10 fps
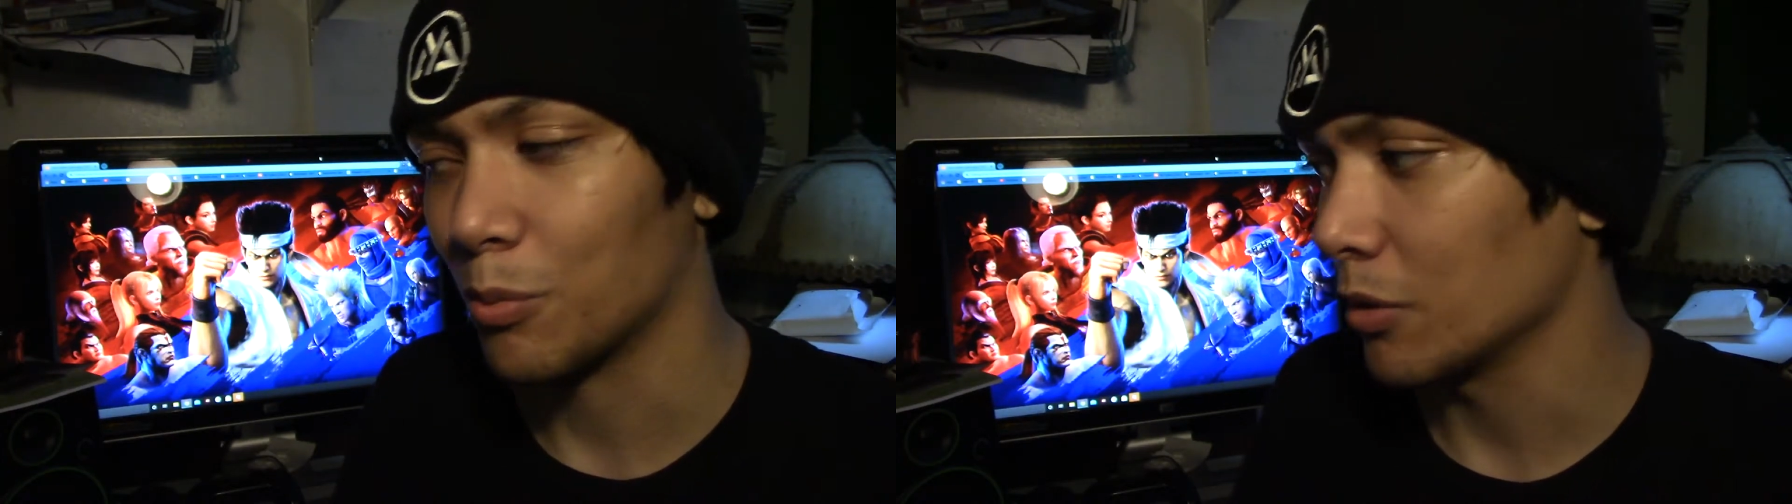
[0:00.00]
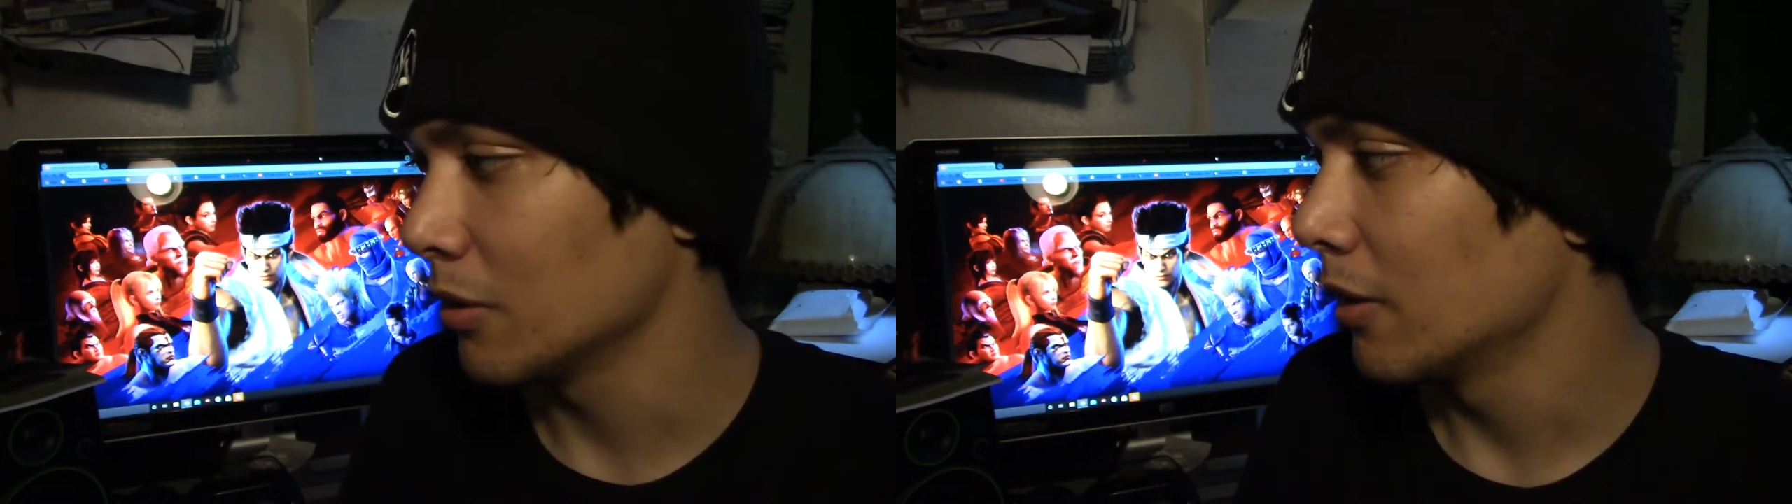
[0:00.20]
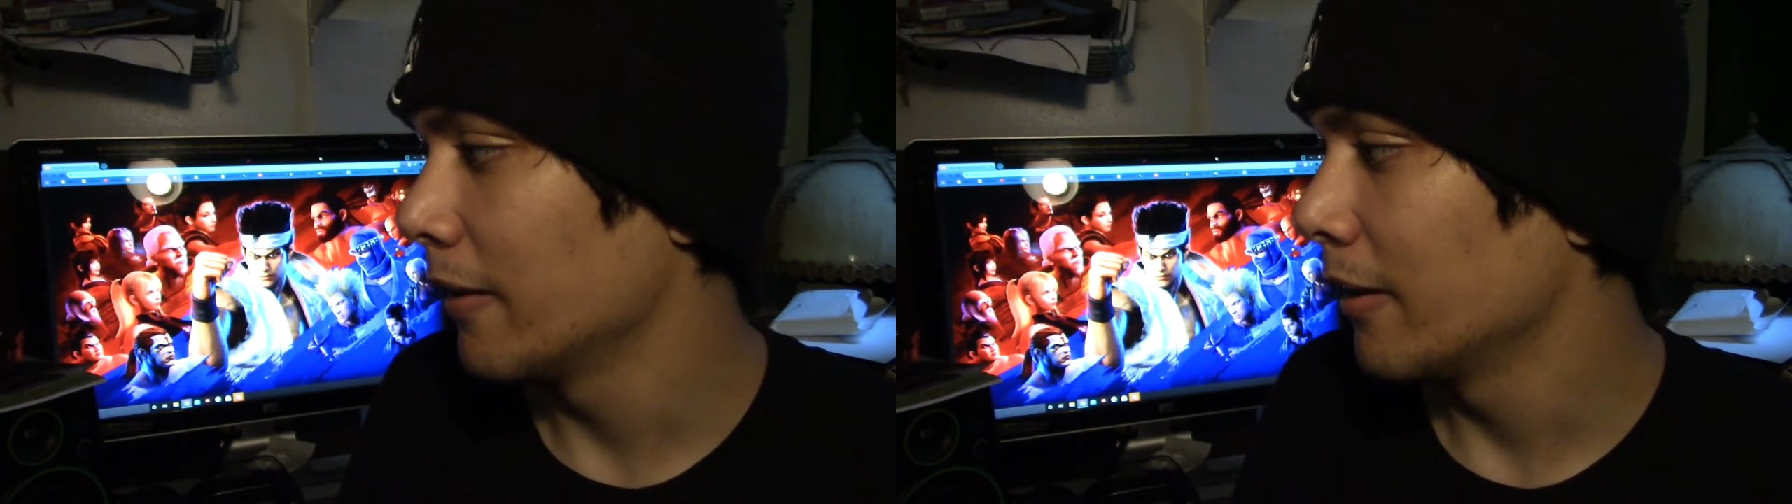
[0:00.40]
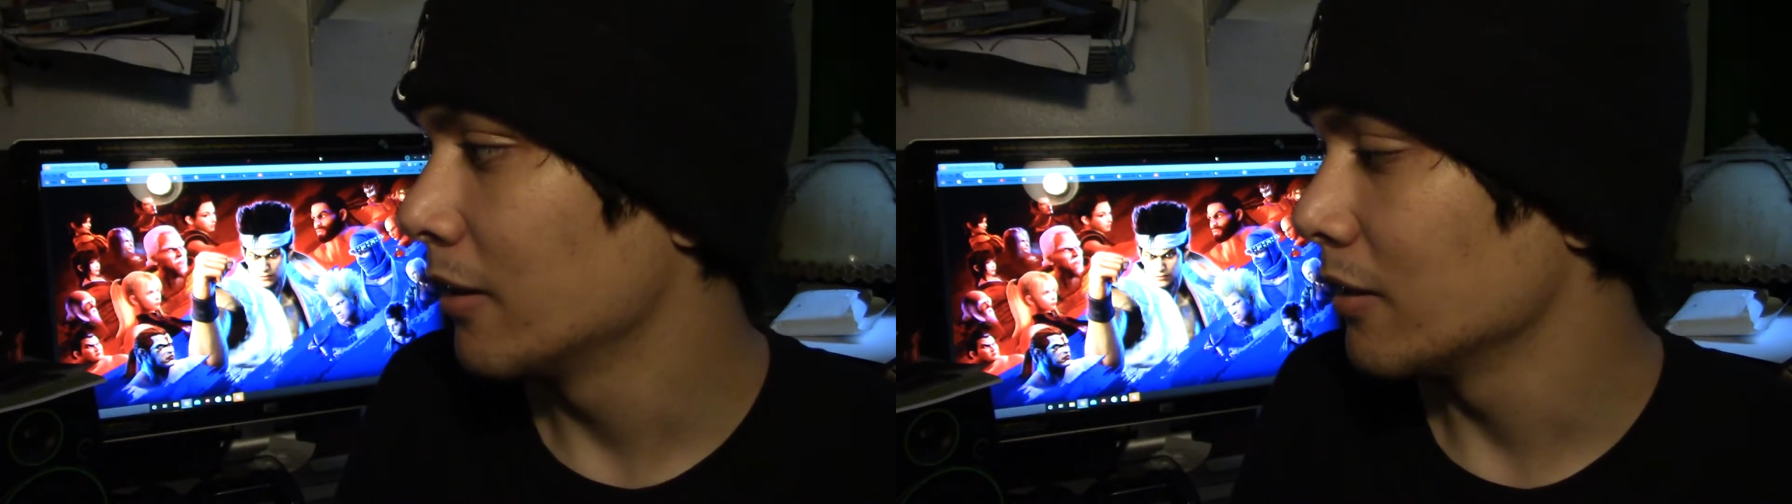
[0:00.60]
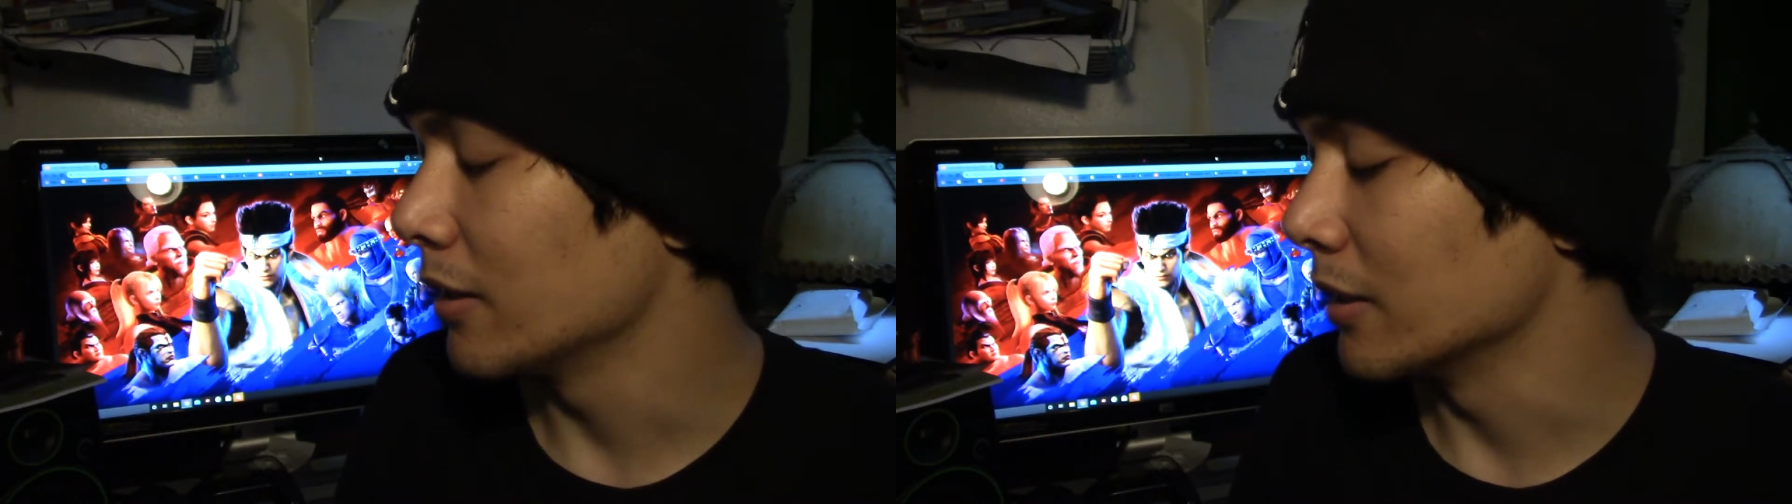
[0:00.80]
were,
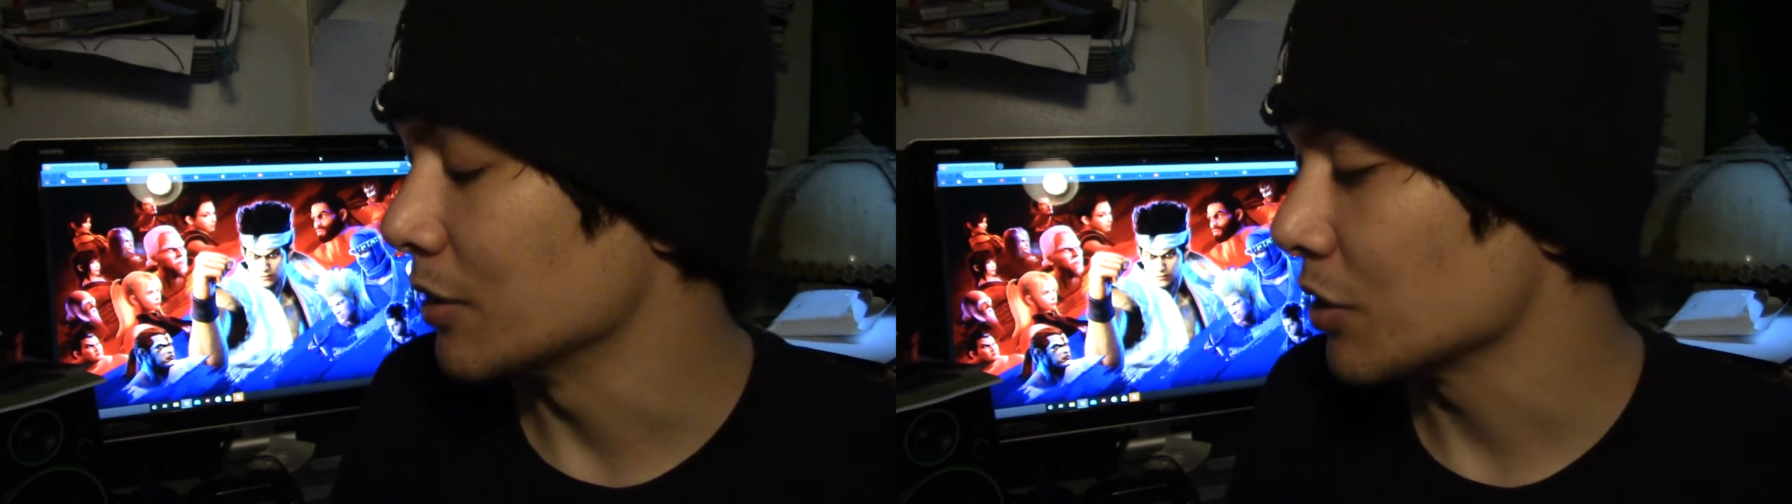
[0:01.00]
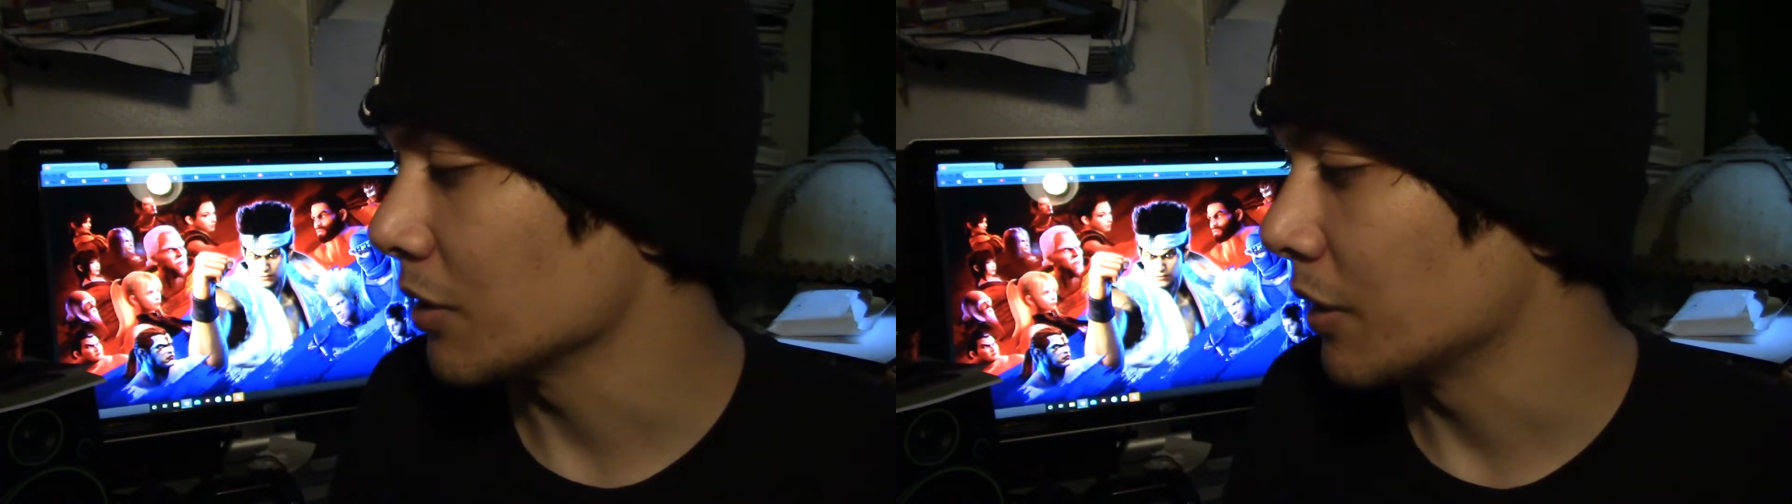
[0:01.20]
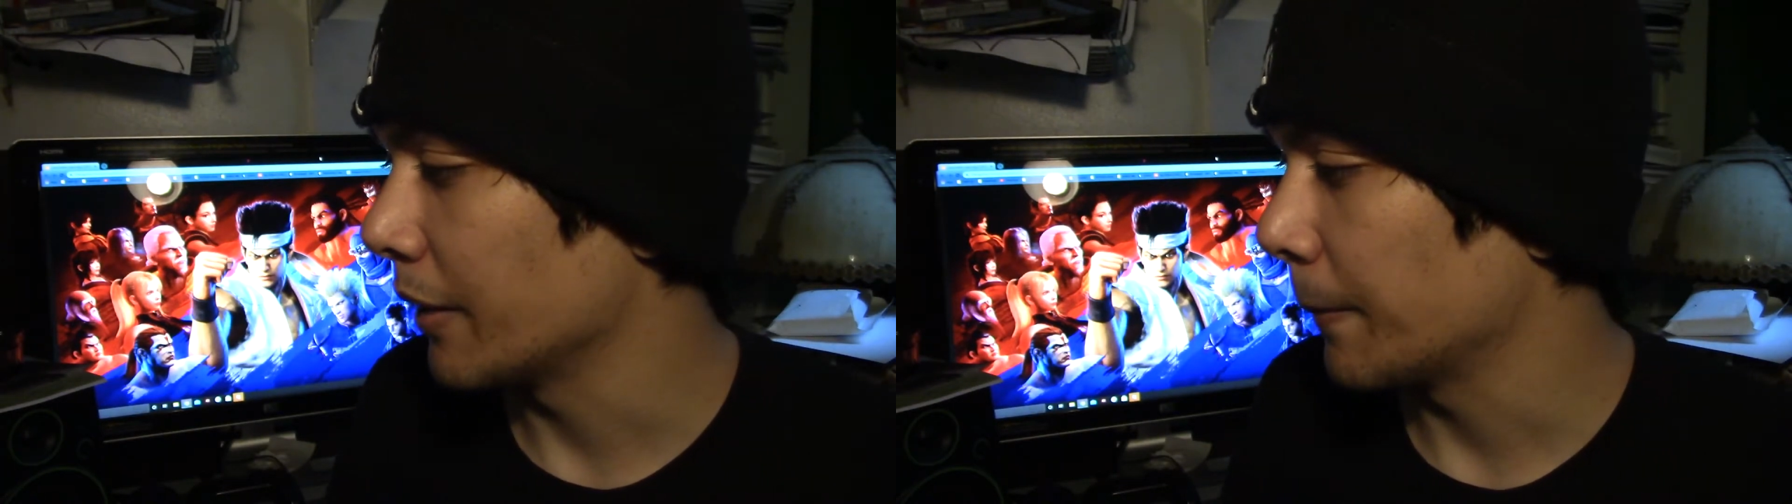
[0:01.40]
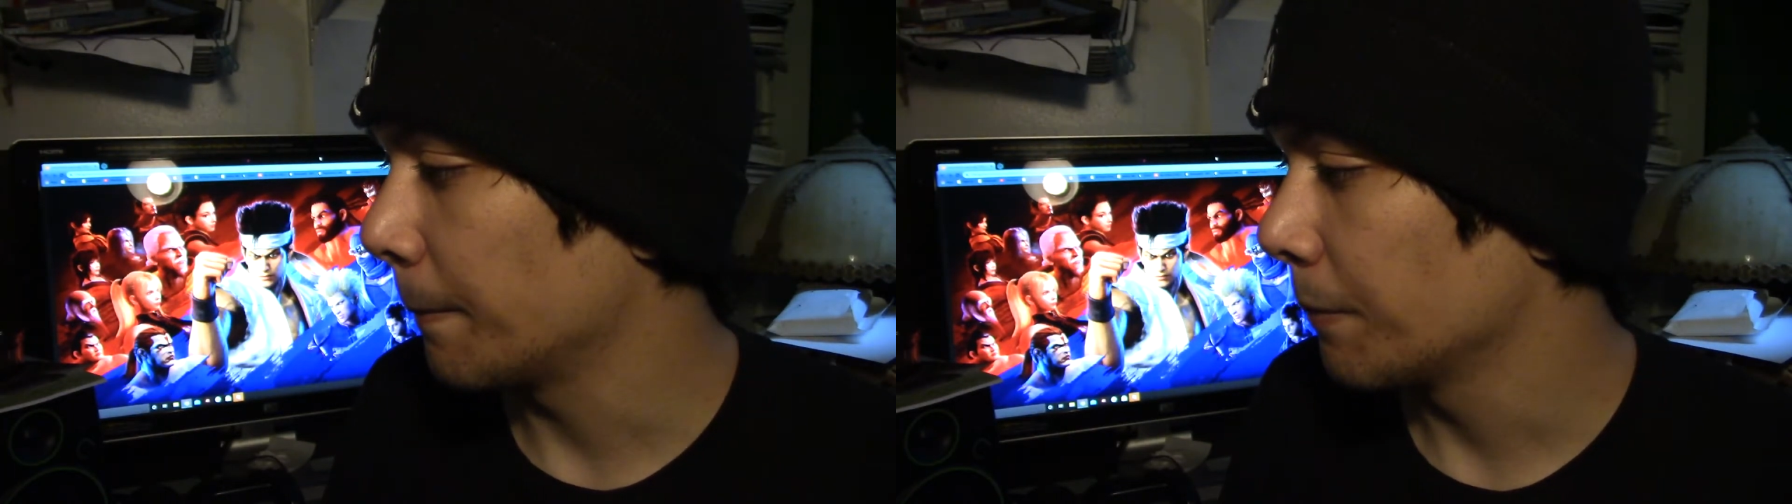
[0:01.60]
is that,